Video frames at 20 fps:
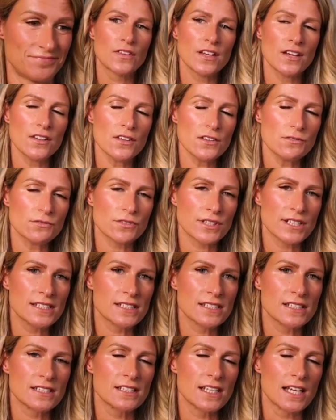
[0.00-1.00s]
The other
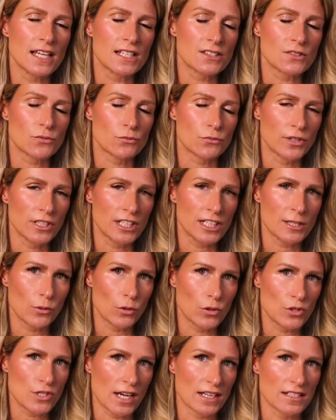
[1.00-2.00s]
reason it's really
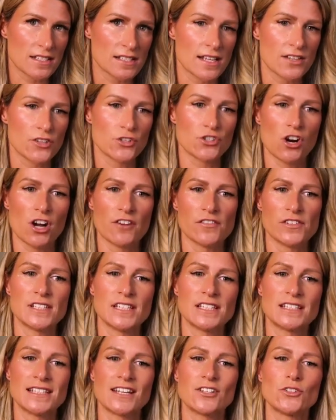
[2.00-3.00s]
important to understand your
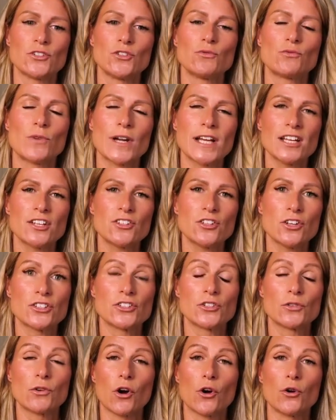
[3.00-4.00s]
drivers is that you
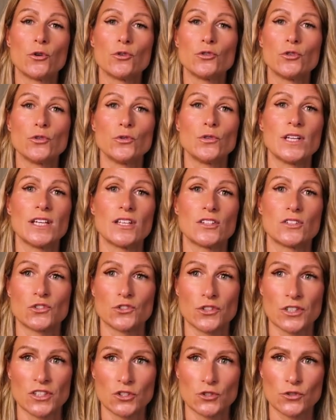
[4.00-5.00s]
recognize your own unique
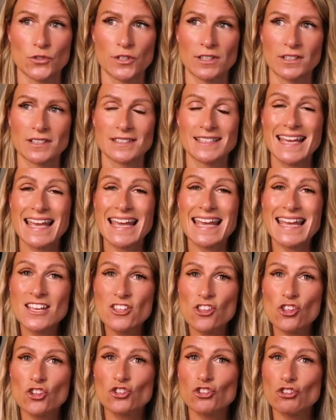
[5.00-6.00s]
stress triggers.
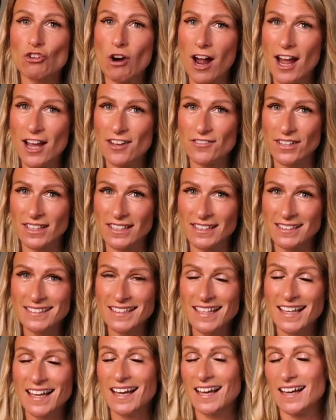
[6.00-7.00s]
Each
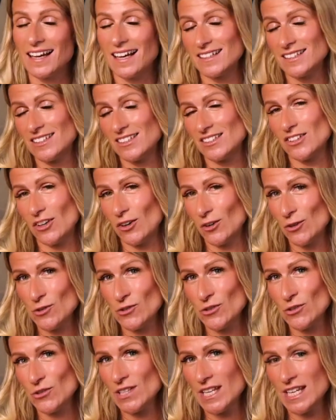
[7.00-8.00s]
driver has its
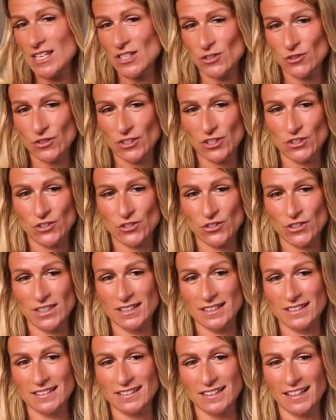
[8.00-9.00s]
own unique stress
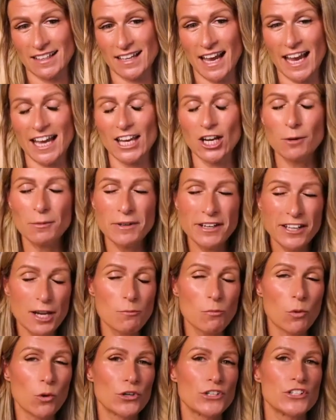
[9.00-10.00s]
trigger, okay? And I'm going to
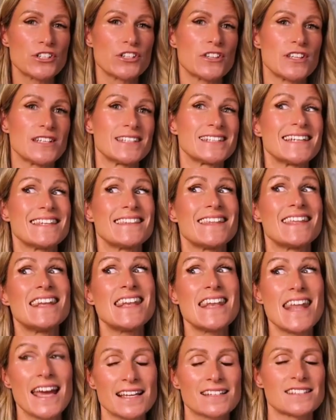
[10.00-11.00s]
go more into this in the
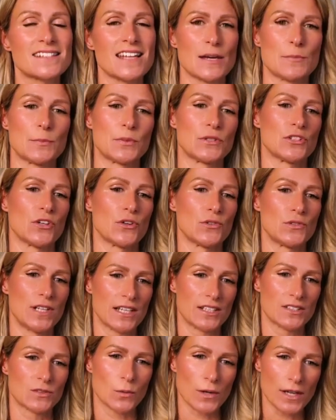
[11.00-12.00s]
next episode
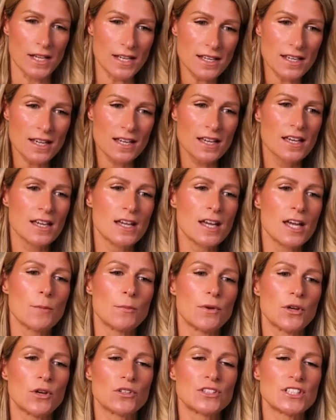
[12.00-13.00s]
next week,
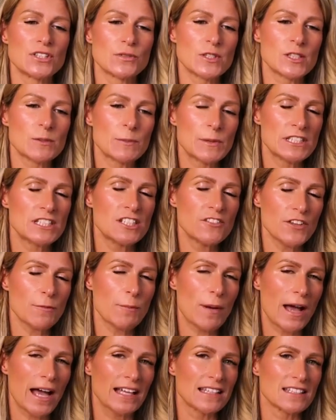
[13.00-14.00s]
because there are
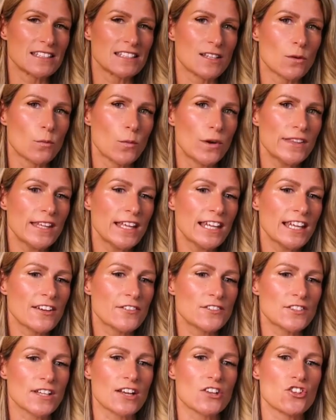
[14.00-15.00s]
specific patterns, and when they're
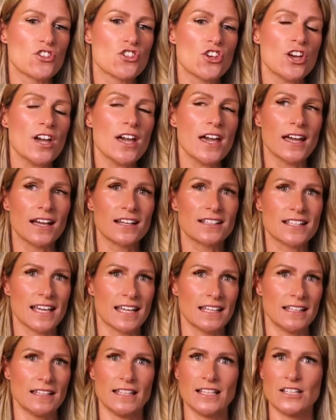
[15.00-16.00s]
left unchecked
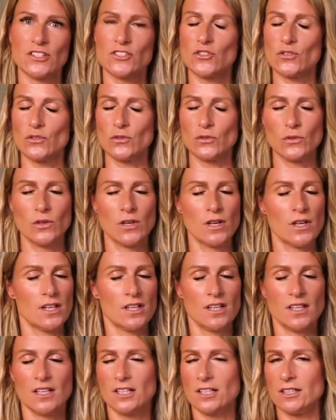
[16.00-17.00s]
can lead to
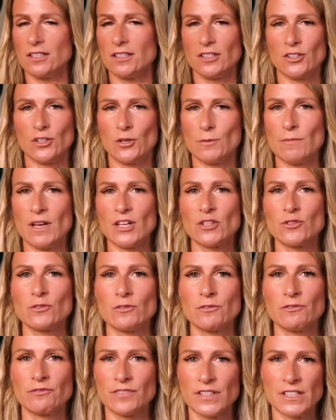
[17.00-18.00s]

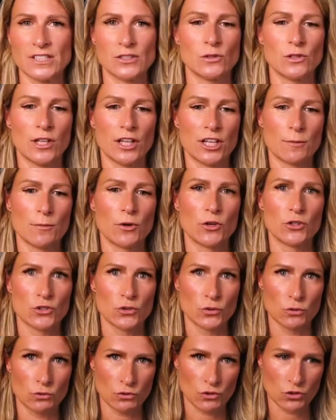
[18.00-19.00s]
mental, physical and
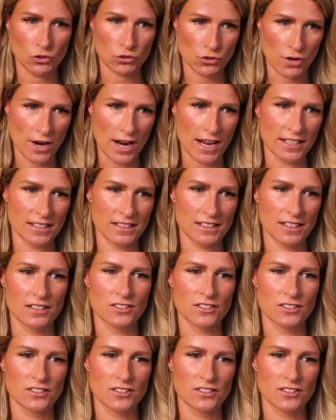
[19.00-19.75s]
emotional stress.